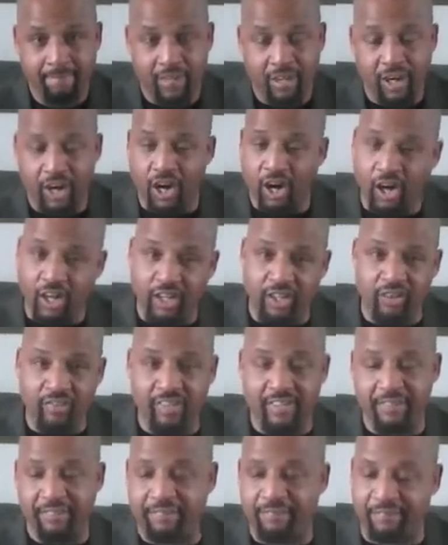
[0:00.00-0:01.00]

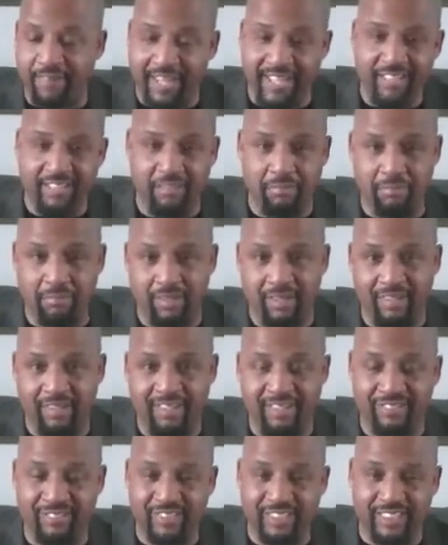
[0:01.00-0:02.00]
Arguing and fighting among
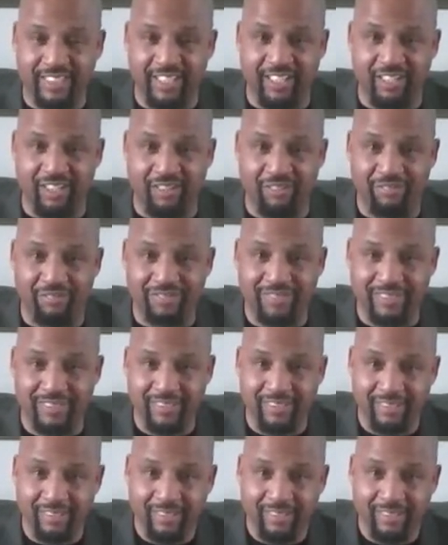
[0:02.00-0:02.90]
yourselves.